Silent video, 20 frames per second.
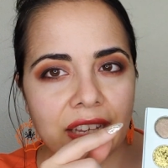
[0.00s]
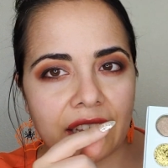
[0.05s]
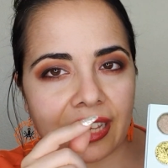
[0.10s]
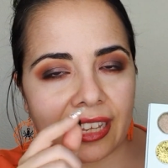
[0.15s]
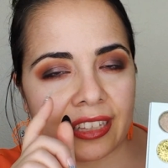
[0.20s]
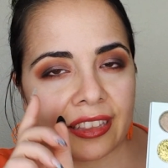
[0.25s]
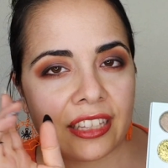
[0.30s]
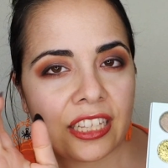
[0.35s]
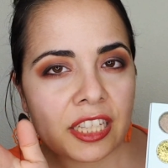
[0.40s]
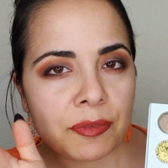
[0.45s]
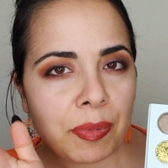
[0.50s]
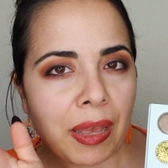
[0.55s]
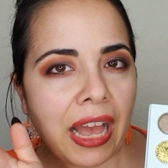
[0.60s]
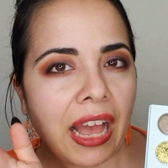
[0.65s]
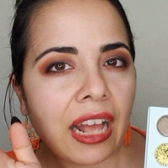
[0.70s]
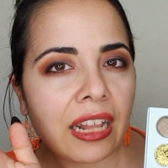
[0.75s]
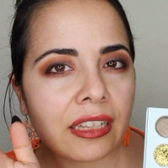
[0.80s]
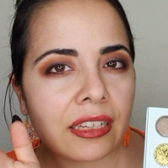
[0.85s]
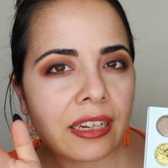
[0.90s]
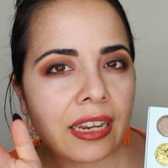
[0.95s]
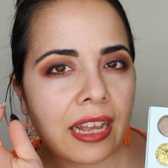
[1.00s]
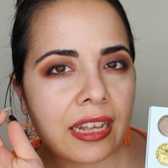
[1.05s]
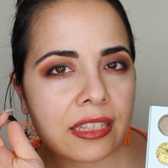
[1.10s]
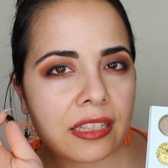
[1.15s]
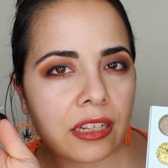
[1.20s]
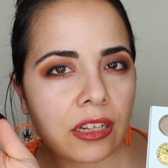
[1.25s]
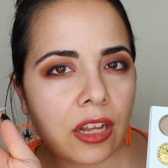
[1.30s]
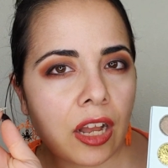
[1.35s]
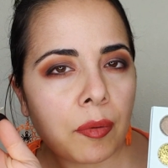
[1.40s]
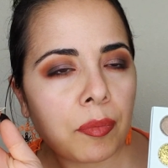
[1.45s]
This palette has
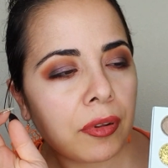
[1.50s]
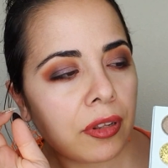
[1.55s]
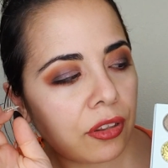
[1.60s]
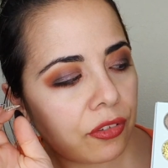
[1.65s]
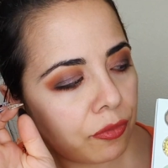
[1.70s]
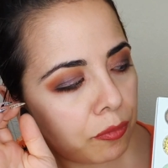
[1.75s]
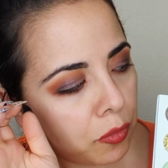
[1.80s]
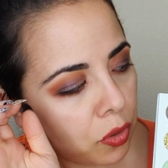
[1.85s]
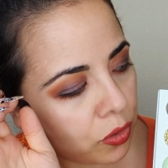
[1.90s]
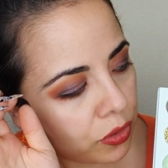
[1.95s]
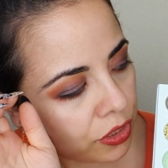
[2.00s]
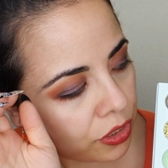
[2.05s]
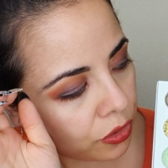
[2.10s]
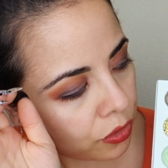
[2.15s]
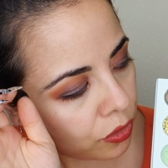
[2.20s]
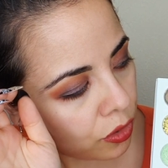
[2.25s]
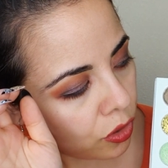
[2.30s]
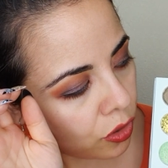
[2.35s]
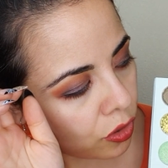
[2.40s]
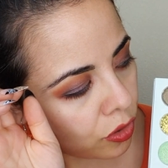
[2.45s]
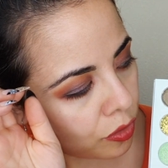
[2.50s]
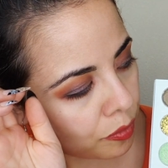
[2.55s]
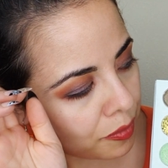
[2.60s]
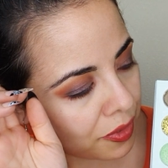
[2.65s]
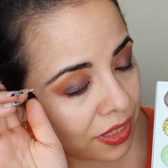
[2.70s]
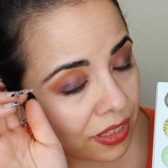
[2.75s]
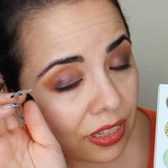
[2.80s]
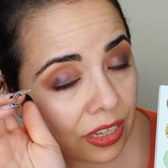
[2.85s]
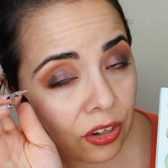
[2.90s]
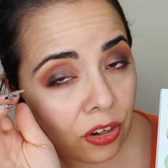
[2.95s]
a couple of
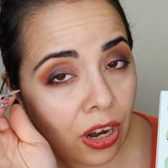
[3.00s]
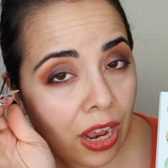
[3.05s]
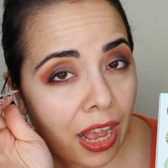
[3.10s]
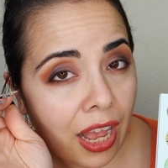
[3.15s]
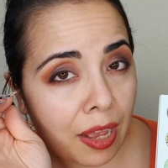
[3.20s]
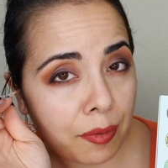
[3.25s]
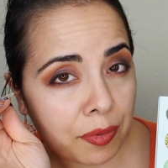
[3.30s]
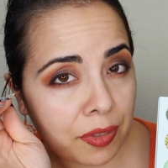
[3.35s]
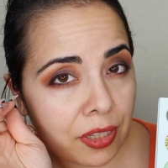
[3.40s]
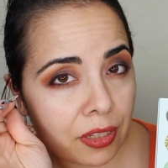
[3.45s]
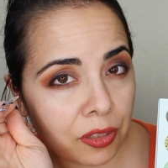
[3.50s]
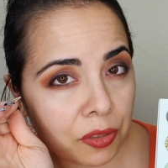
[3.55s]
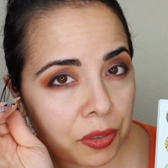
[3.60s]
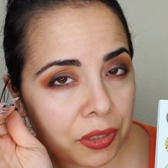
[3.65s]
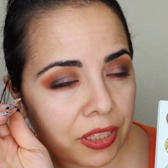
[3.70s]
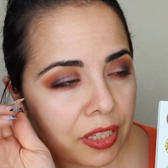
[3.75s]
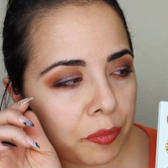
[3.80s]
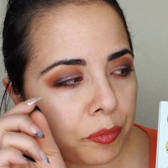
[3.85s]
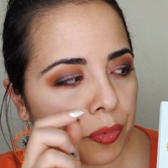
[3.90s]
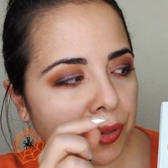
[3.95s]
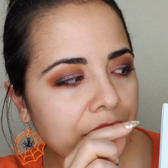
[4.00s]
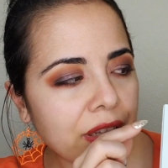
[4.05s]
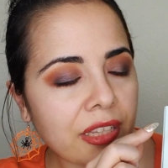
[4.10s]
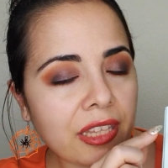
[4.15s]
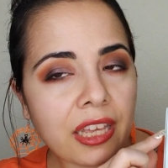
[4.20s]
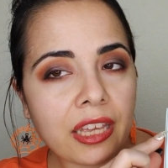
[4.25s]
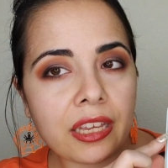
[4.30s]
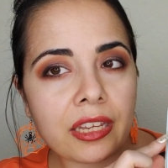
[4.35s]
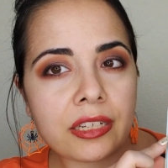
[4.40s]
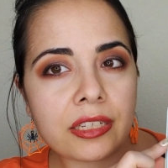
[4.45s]
multichromes that are absolutely
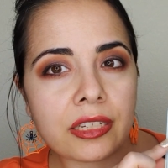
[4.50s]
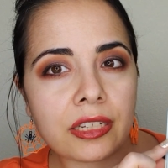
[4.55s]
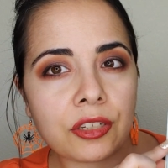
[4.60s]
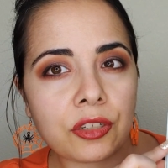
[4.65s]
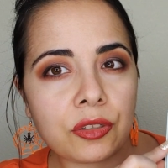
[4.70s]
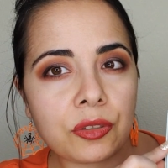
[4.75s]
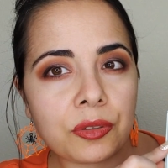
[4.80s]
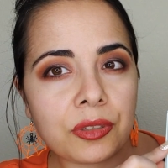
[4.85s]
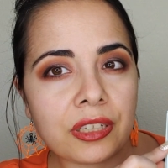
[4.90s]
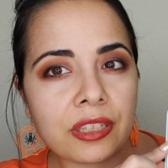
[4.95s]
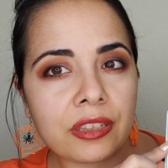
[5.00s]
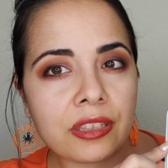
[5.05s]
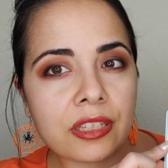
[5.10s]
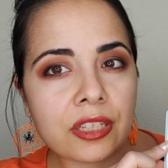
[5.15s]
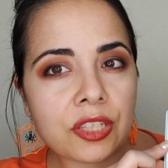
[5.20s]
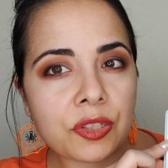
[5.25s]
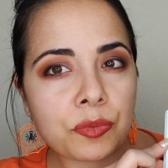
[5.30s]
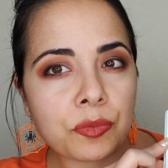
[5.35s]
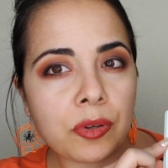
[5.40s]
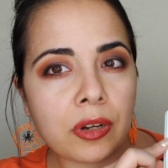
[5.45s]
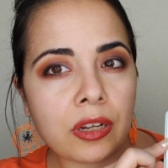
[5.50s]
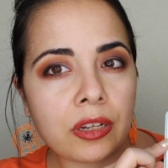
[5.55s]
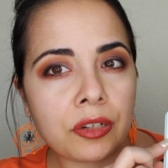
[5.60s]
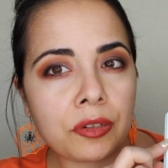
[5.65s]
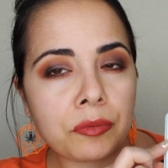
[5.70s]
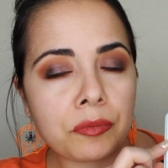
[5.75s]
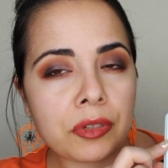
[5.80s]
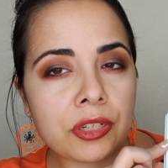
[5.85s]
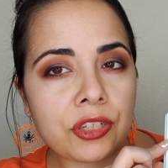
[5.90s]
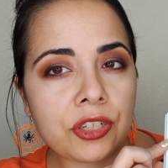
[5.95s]
brilliant, including this
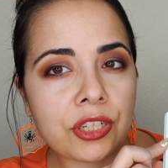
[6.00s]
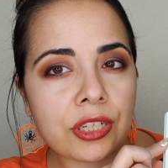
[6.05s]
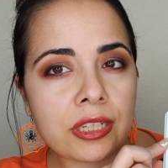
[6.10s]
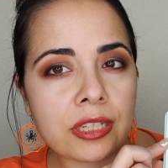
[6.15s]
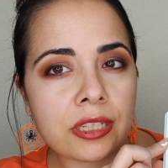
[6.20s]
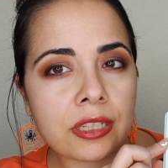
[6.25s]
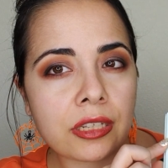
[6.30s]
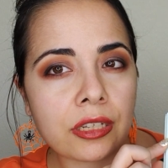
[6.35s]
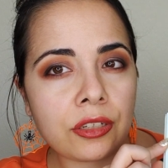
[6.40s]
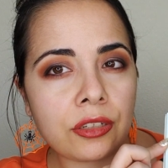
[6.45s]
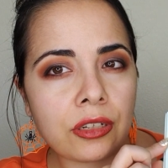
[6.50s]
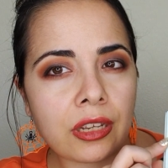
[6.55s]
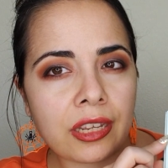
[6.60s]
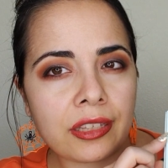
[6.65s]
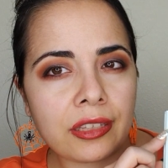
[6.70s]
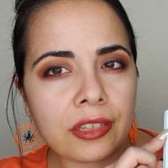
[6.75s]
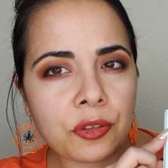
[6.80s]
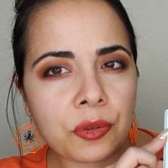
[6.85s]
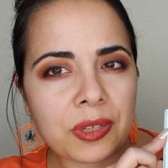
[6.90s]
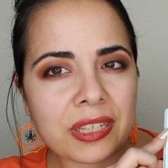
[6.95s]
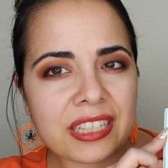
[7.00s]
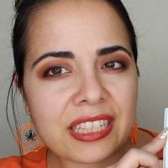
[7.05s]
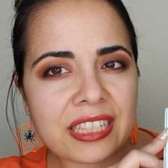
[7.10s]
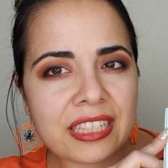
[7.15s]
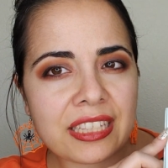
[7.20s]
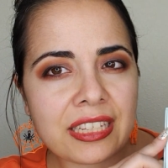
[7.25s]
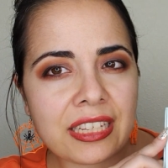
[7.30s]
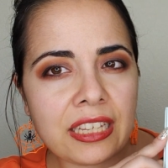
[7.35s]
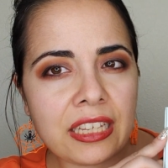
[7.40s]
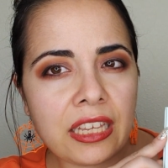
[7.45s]
one, which is, I think you can
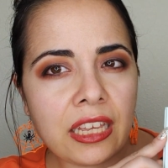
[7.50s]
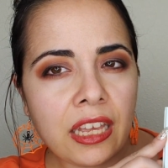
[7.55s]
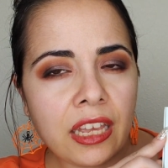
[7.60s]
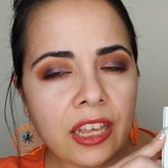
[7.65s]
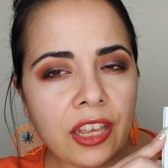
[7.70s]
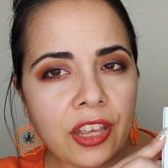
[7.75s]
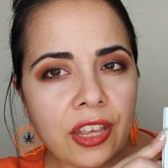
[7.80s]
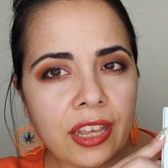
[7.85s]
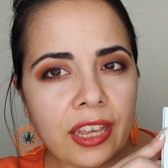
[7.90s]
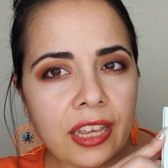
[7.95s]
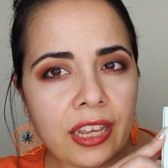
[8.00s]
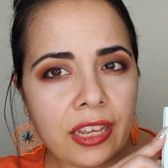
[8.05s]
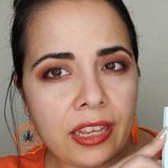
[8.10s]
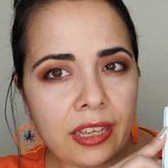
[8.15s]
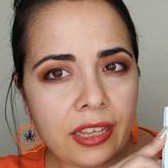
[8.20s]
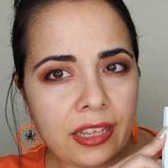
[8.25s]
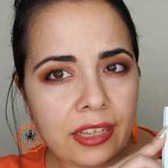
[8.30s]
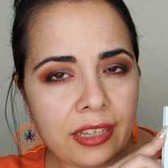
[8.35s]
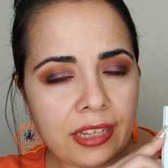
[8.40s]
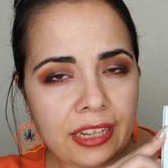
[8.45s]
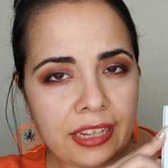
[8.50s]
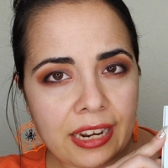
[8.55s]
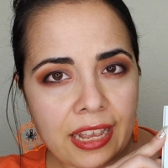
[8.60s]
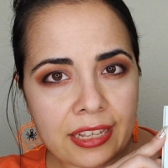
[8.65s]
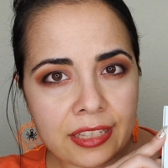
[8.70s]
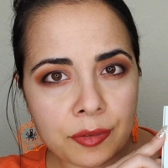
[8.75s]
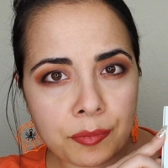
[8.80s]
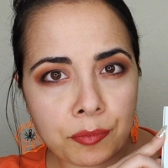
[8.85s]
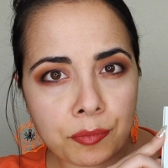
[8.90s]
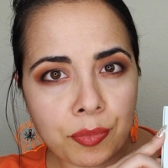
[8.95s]
see it has
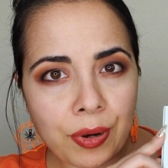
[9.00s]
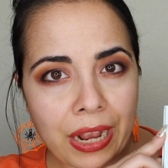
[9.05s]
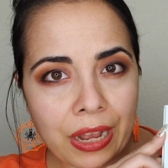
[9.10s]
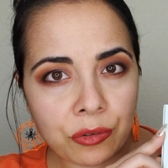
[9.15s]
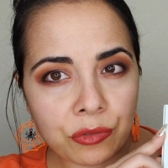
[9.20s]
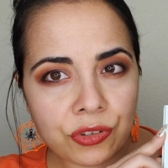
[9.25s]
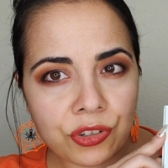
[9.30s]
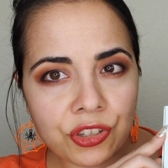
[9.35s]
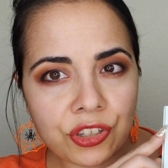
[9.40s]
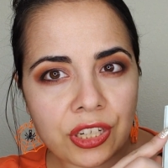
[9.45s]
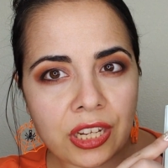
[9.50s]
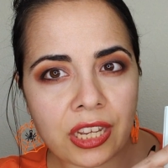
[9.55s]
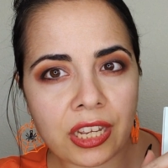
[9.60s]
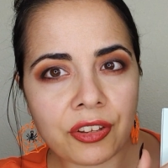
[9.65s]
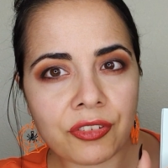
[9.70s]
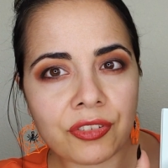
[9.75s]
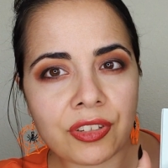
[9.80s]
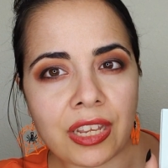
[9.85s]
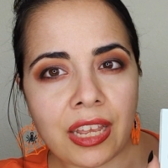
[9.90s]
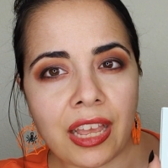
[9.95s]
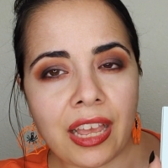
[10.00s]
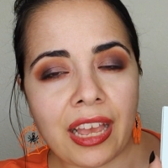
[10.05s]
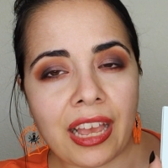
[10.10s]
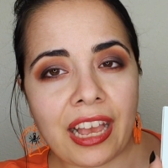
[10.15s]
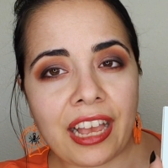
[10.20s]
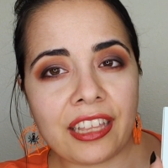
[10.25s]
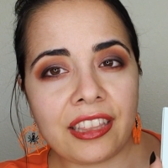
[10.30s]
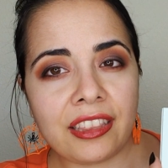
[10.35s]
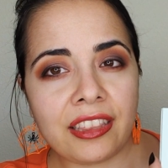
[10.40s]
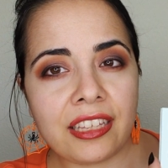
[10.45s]
a brown shift,
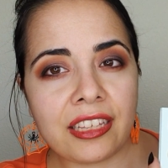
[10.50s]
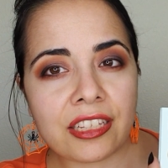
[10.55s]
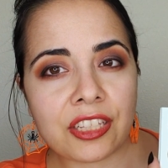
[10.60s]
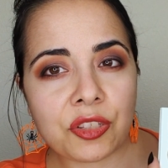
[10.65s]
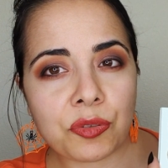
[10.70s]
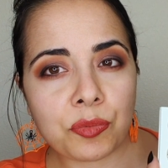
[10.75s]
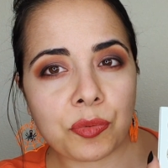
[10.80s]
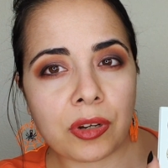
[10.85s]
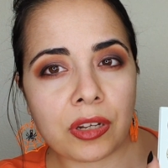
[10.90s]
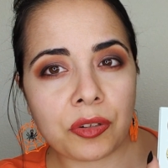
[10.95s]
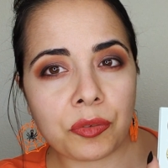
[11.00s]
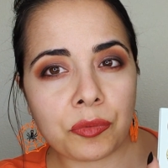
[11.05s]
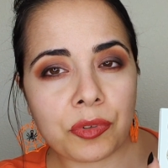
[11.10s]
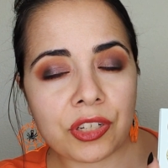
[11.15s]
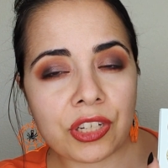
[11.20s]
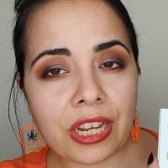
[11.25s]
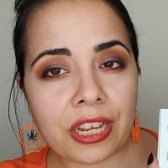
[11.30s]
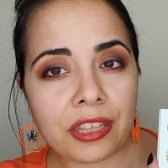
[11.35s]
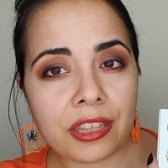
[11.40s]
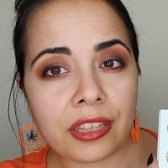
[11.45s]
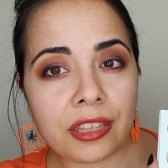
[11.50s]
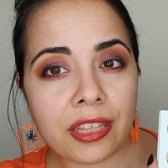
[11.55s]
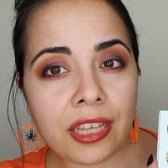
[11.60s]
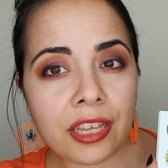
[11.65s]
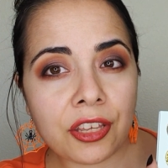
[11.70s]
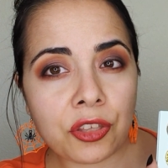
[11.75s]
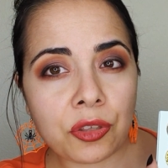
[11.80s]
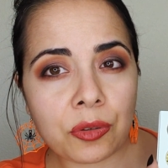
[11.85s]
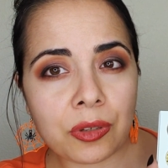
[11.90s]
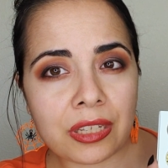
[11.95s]
and this one, which I
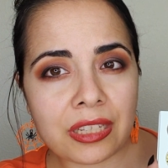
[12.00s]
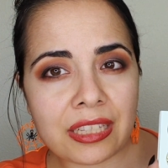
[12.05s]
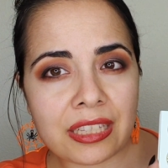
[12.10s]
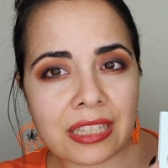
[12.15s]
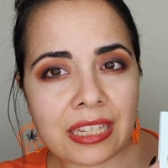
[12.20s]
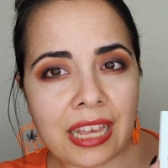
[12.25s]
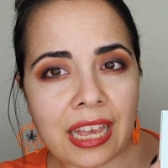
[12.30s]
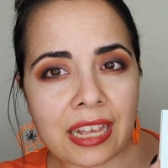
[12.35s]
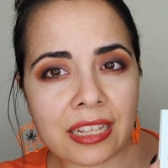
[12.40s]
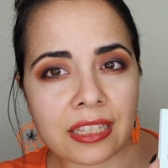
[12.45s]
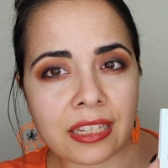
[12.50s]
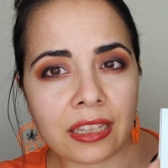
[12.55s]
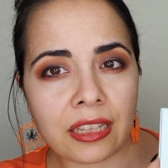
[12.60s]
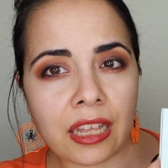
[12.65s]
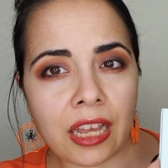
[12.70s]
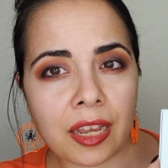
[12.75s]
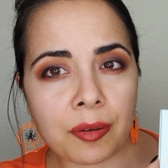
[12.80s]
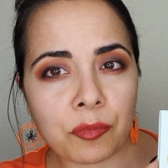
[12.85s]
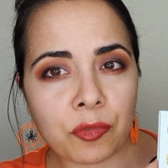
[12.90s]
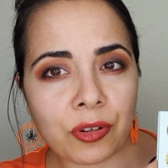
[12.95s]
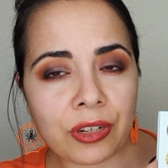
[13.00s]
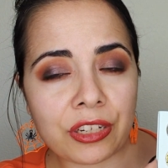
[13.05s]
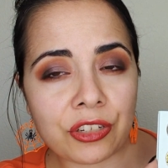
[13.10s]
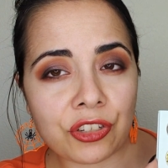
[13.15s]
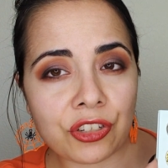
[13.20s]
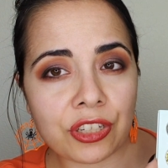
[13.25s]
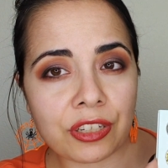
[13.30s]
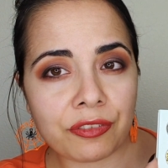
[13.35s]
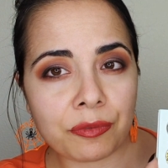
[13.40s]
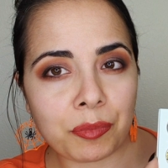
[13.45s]
think you can see has a lime green shift.